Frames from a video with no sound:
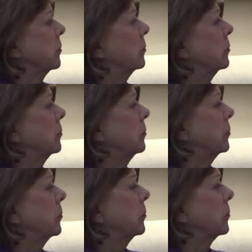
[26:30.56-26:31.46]

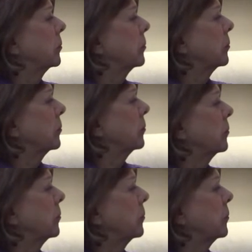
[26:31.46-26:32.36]

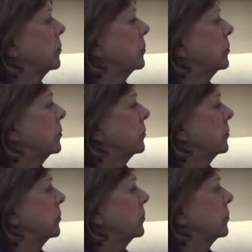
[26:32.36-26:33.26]

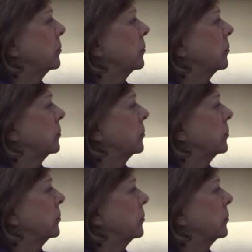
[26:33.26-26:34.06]
The person shown says nothing.